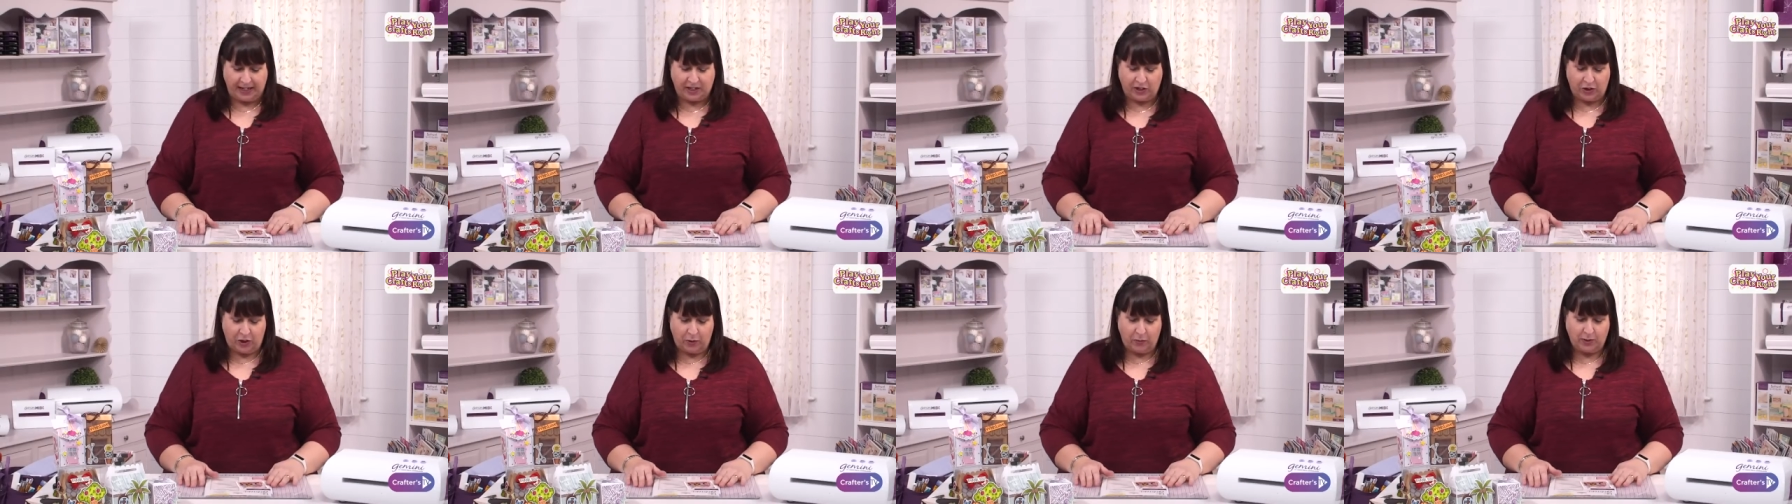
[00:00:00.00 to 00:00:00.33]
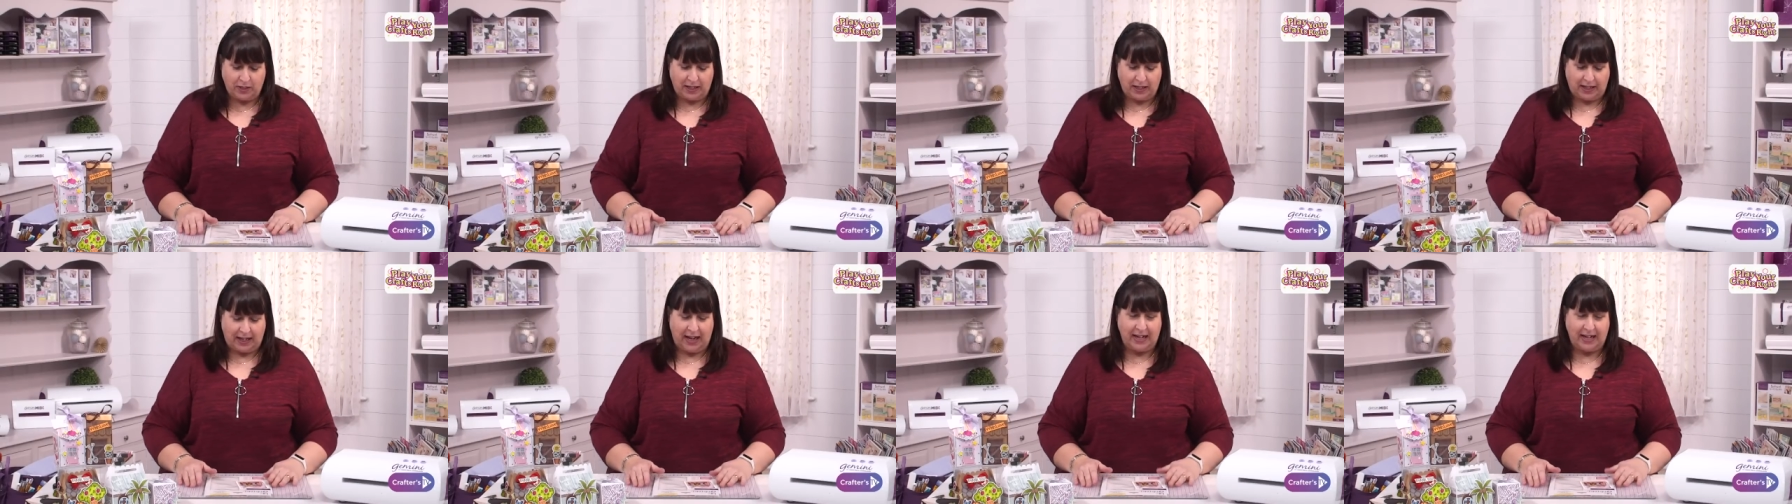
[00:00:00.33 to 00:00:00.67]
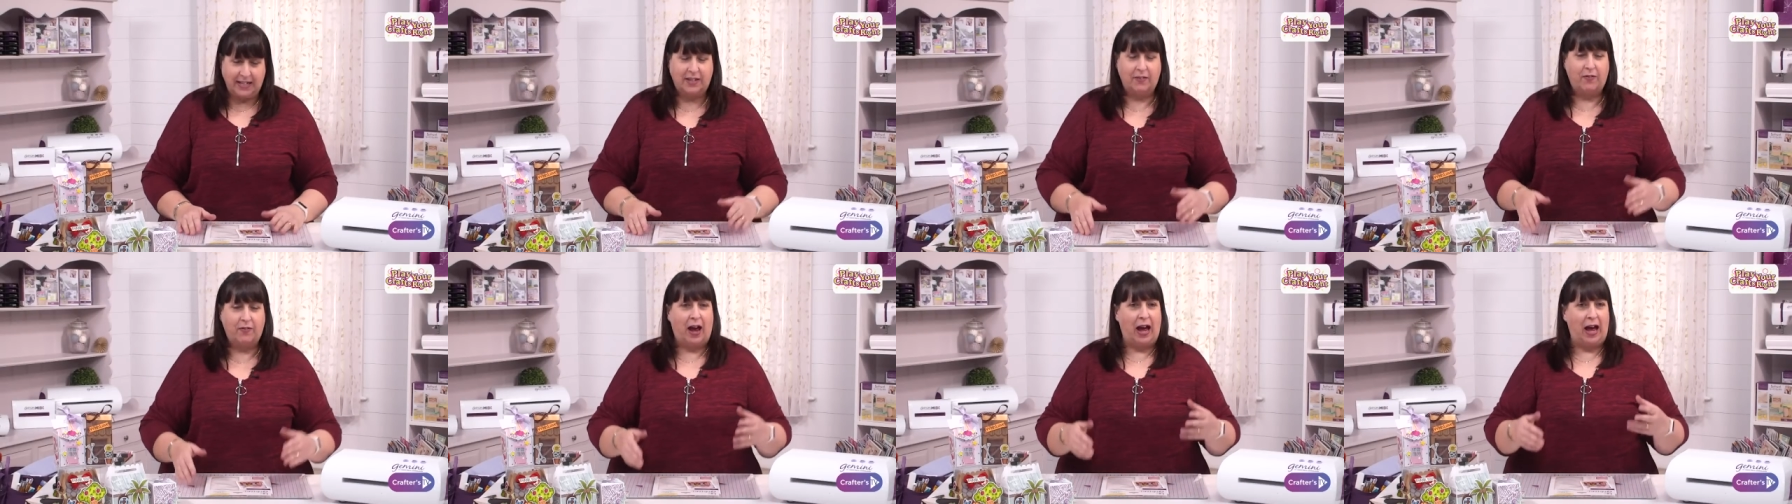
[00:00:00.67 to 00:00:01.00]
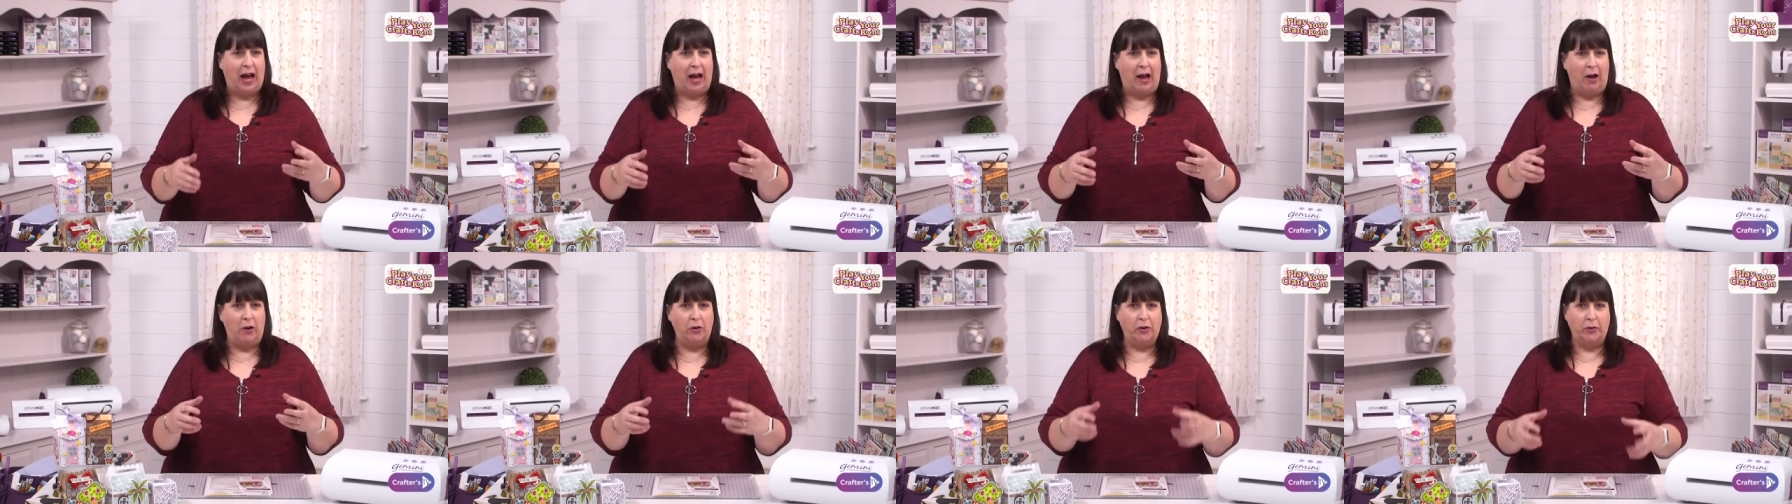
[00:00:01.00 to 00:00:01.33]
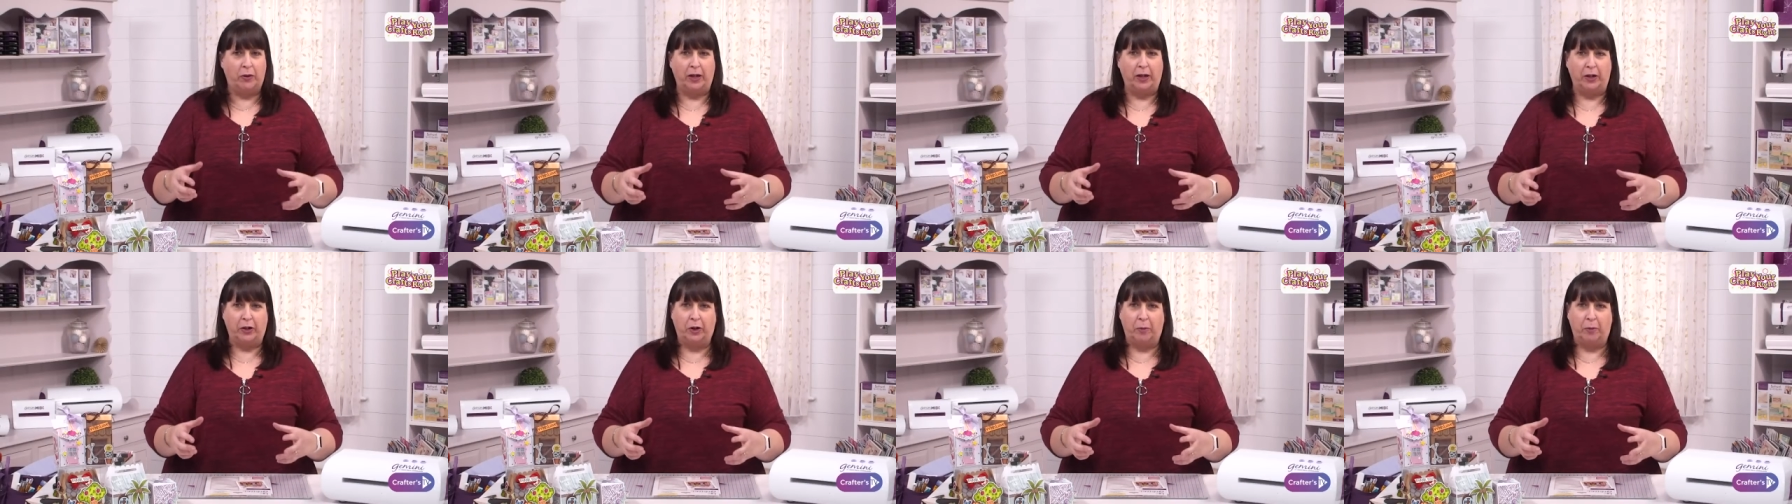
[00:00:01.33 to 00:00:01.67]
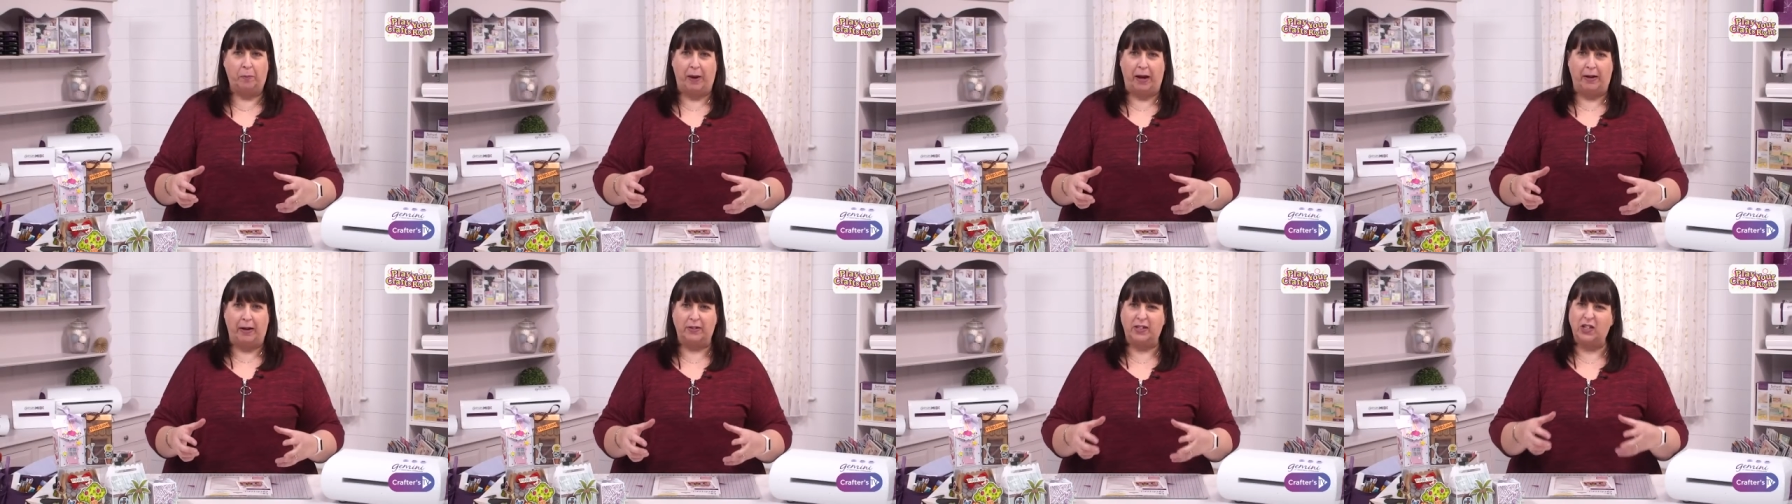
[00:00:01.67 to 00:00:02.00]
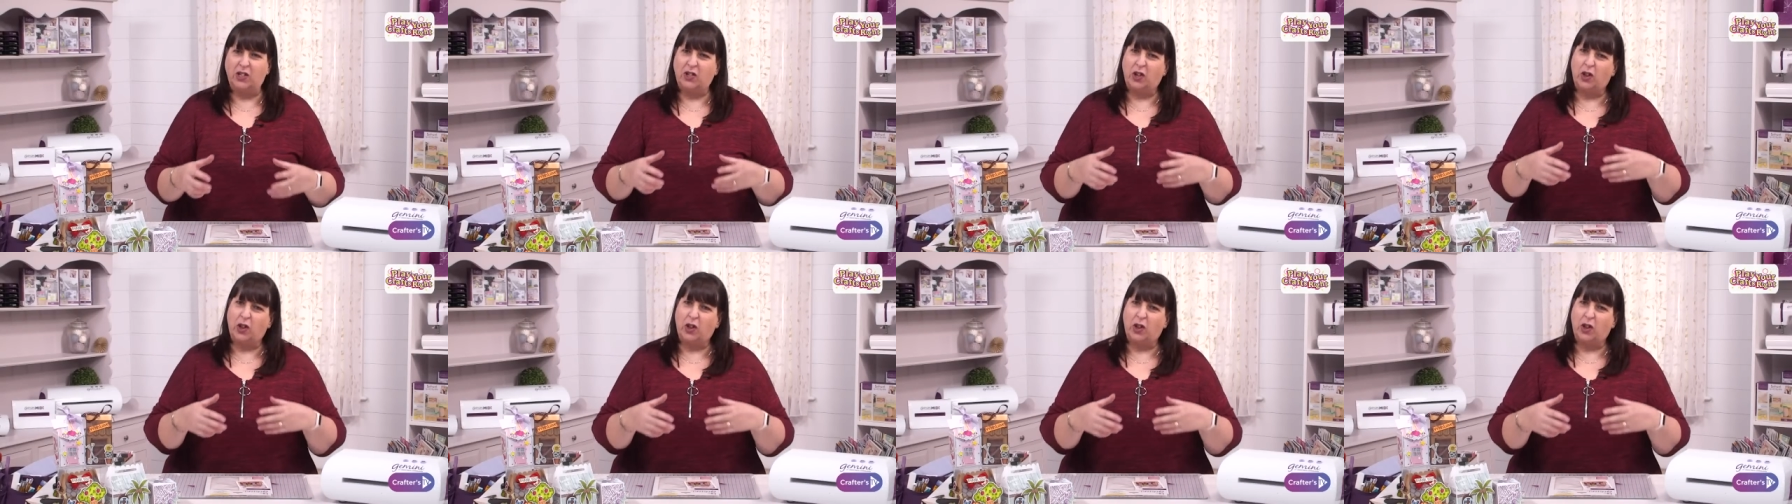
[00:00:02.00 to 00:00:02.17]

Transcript: So it was a case of how do I go about it?